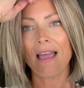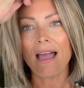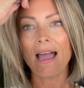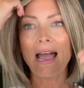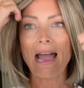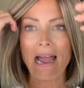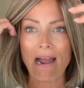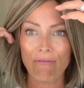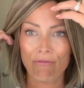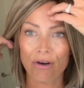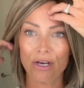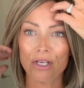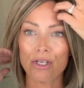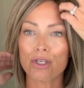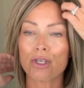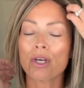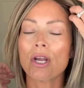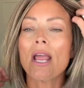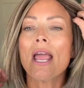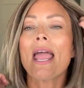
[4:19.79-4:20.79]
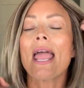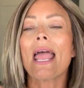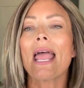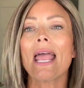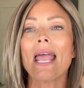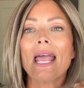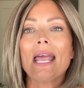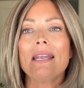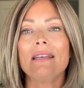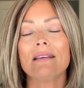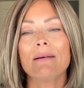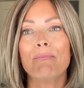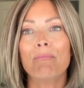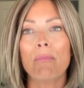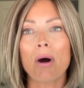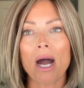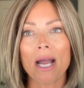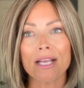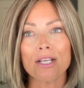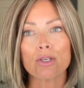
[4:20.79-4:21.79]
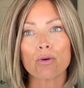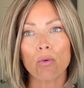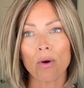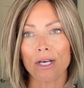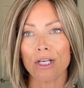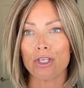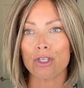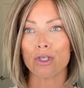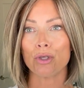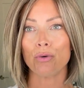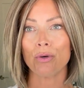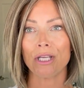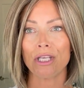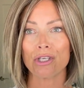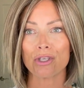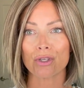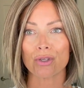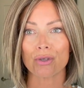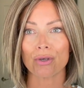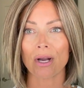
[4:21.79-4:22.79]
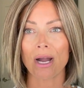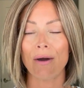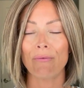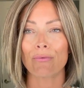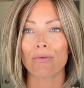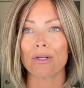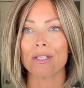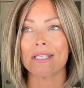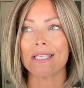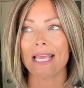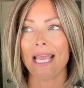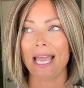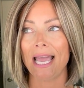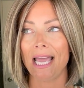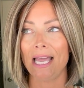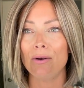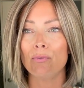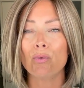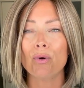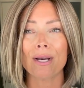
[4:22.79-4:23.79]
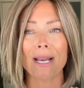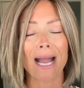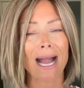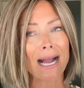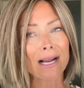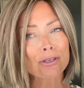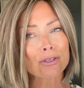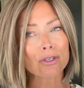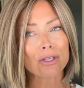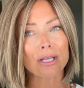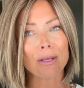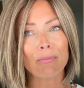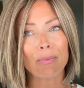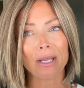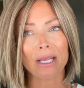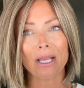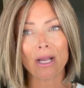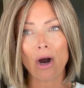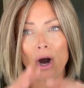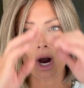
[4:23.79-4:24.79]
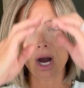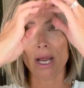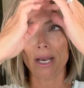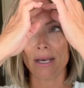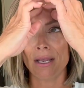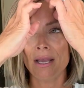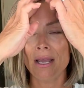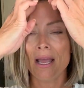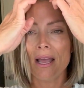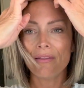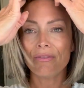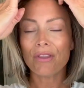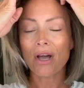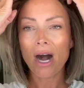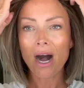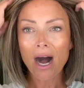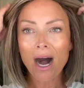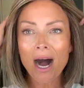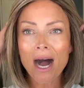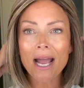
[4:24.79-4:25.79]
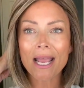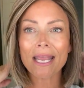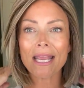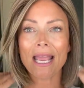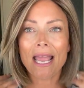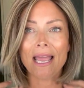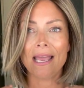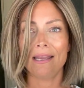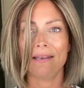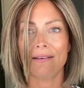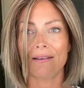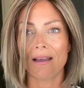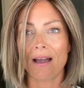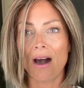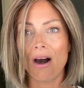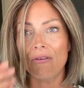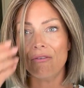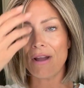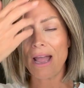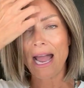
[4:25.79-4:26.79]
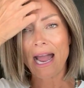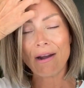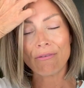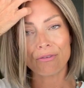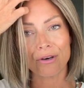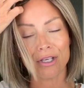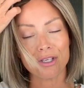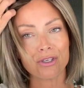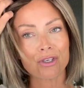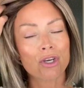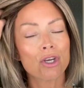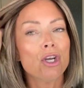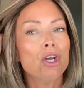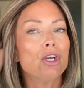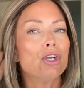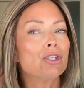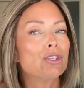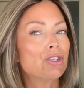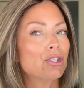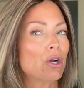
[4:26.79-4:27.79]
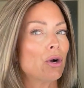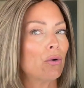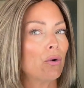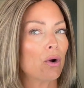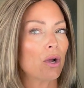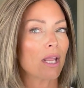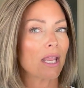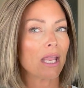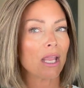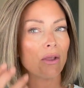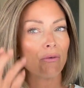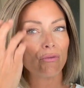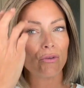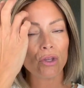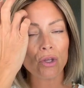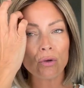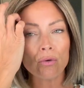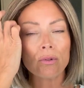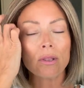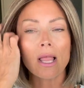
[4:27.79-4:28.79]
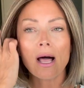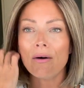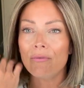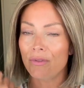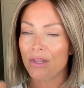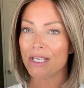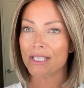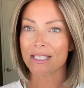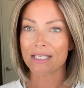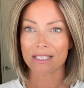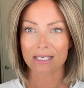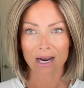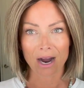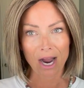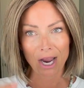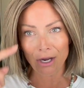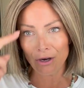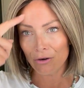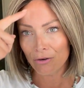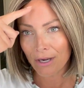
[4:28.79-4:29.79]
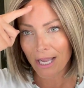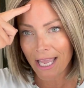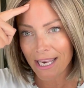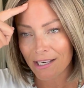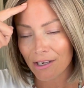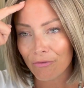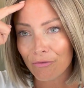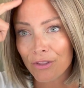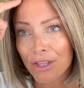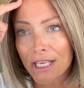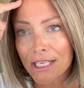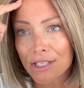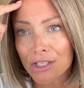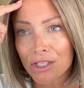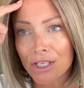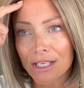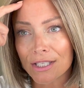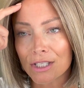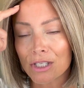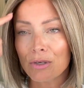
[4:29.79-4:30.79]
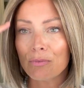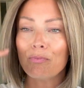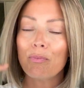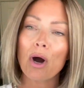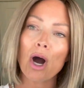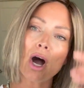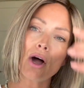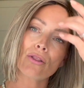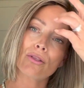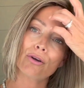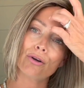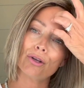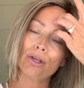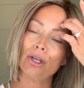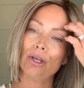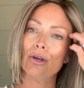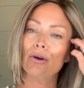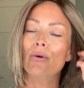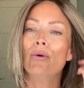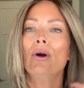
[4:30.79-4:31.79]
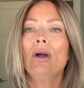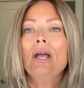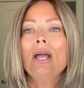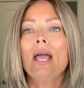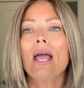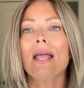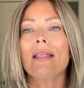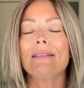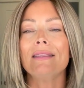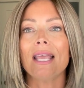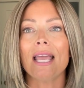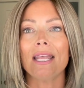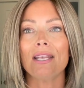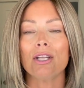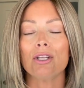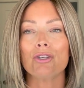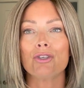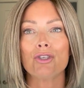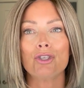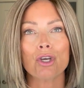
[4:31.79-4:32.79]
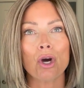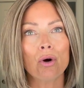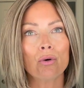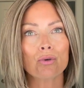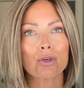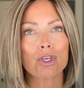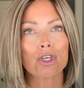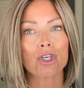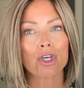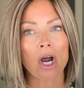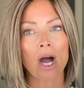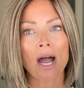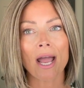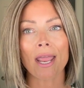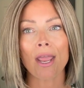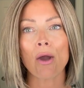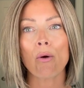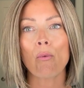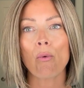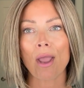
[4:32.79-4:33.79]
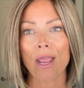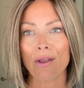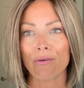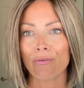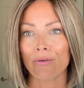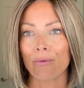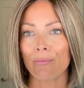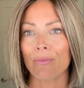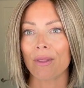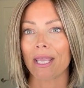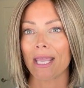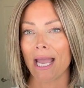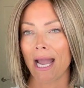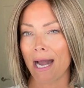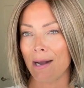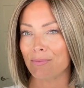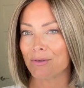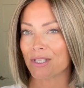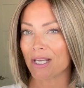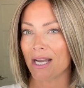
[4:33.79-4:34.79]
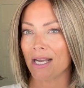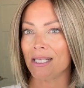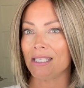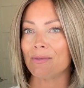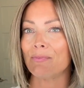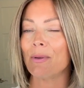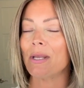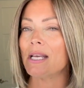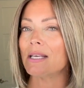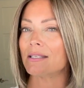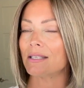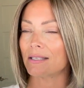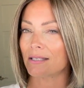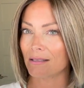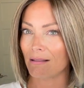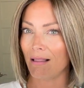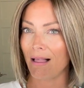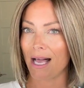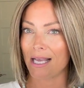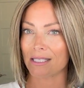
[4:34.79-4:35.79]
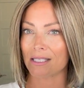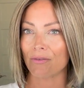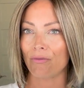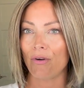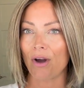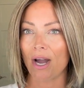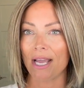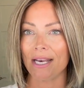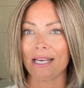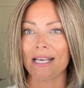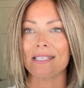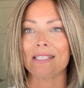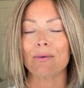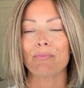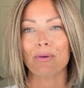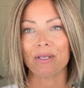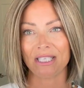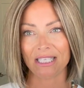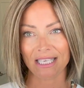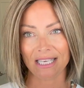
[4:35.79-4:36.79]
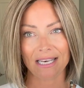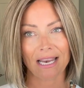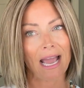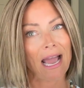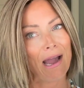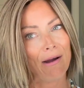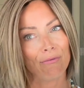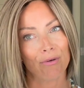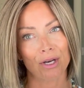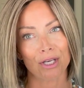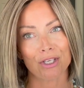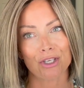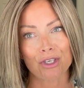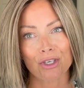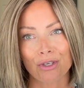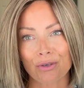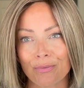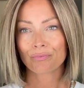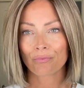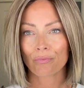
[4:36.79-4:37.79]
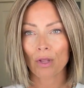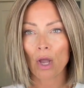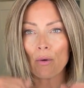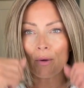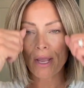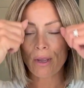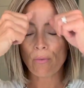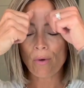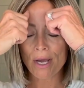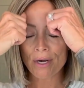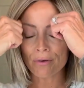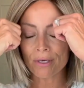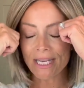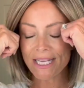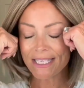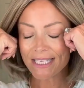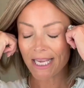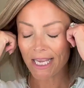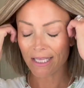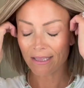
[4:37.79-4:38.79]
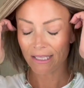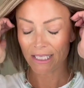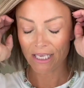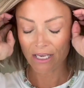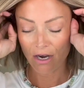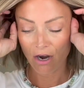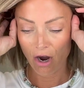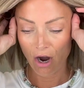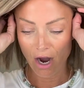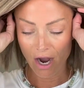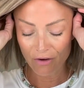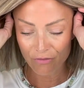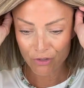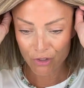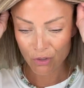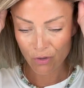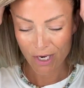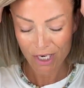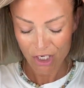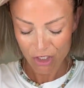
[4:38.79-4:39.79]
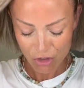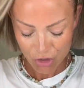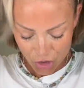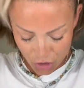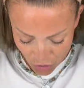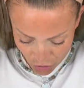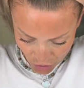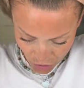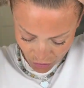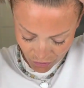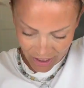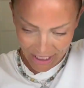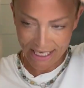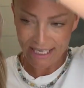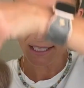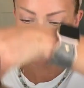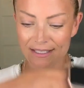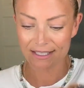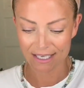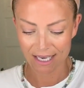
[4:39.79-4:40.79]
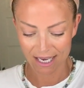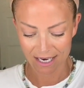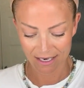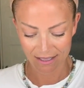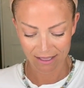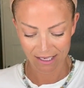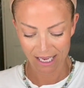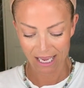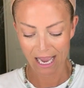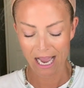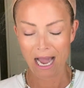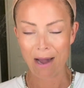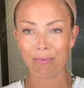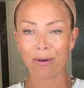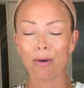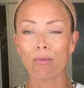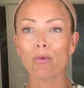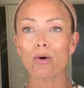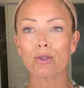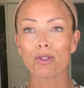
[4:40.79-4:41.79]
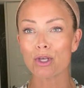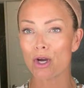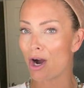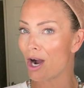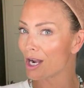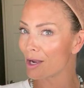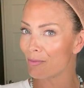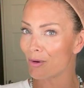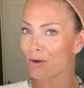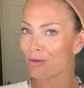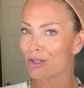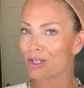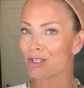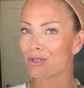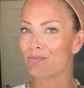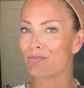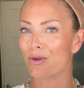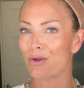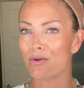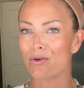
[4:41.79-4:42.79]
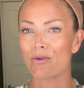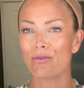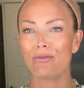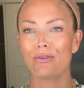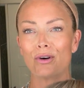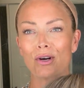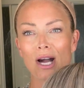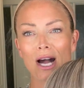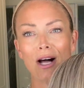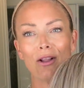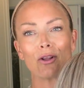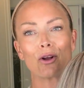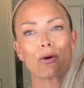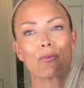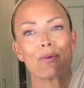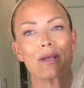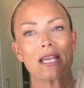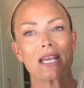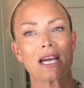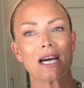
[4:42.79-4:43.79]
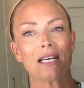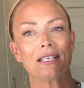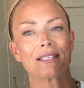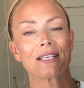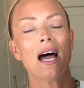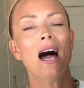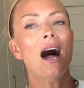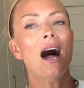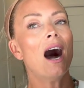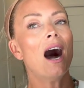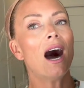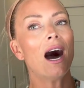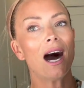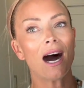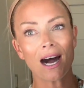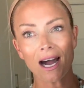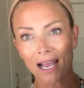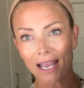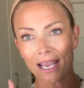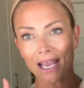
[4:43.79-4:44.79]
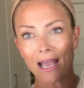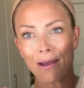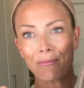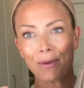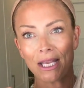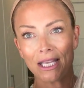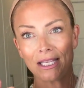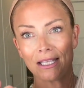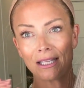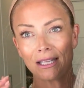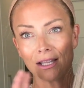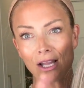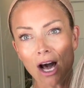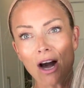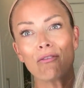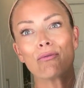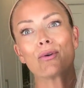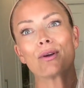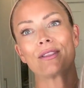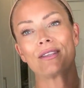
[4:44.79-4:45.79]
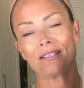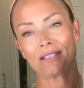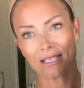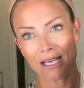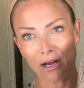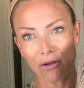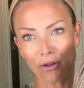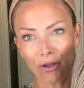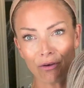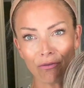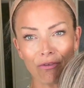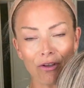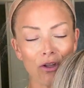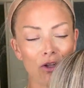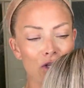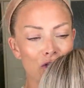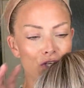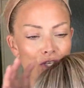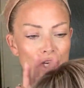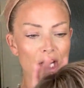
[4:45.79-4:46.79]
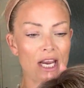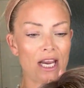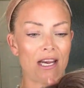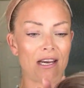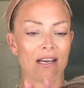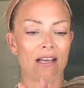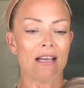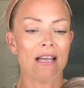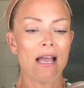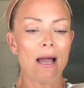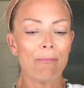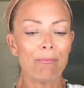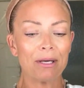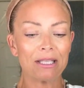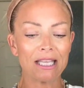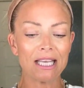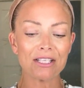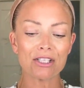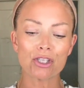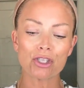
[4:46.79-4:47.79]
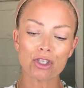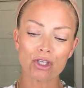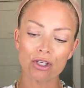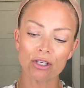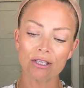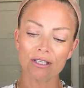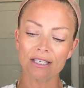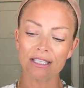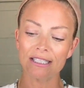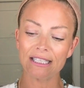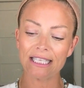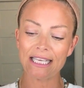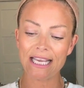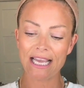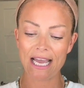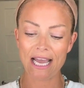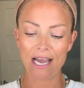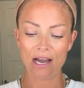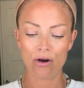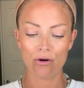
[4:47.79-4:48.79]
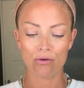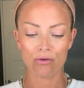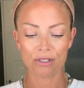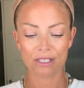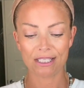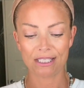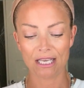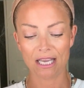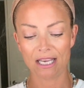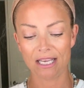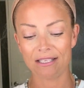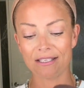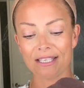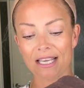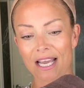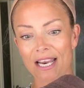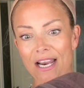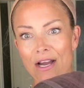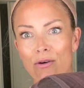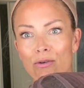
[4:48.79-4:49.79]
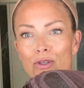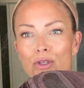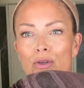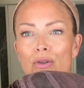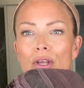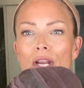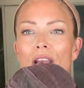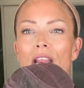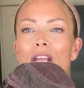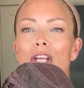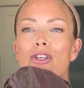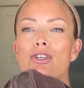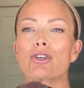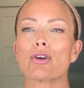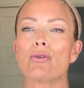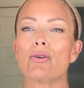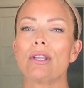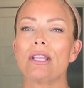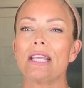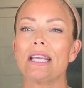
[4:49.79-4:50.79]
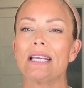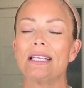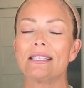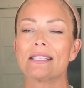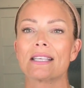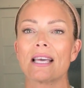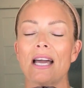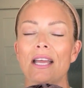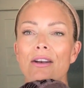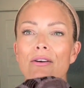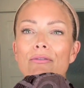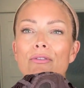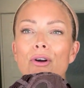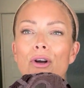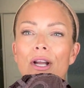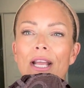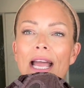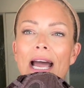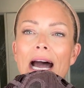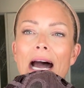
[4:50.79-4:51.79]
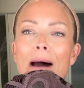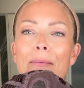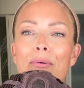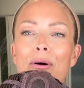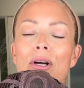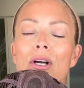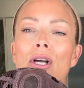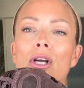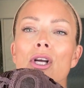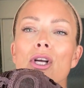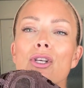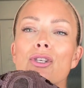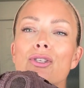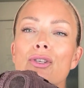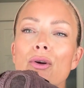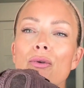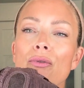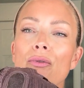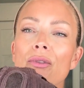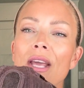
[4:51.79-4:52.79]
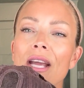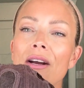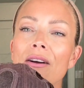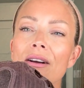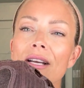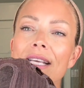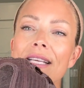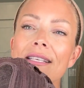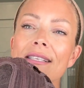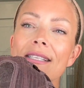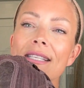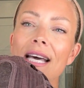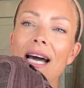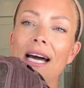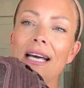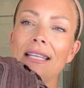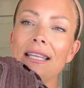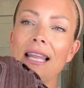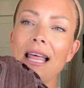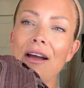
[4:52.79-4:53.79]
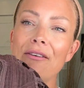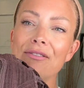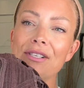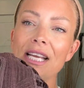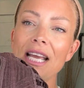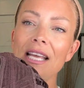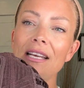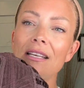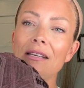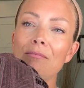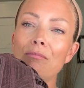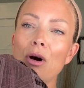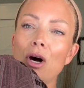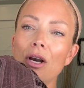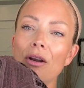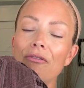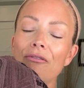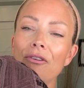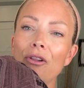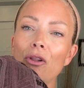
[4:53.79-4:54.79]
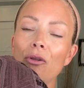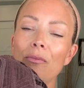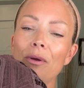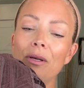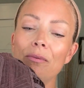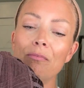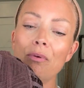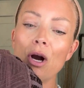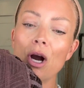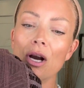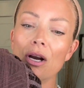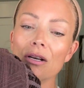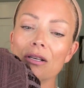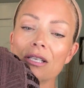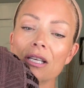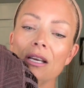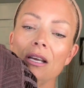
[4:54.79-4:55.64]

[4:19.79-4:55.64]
average. And my 22 inch circumference head would actually be on the high end of average. So if you love this style and if this doesn't bother you, then don't shy away from the cap size because it's classified as a petite average. Okay, why don't I take Lia off so I can show you the inside of the cap and we'll talk about this beautiful color because I am in love with this Ellen Wille shade. But let's turn Lia out, inside out, so that I can show you the inside of her cap. So there is that left-handed monofilament part